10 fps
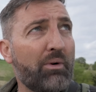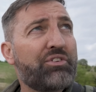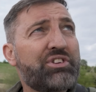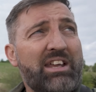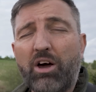
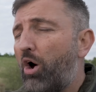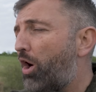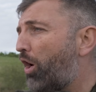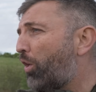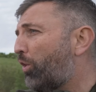We've seen a
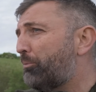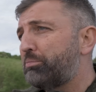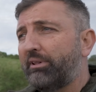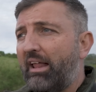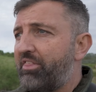whole
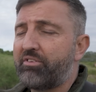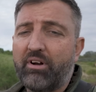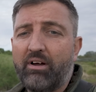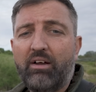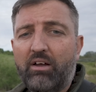
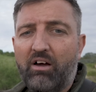plethora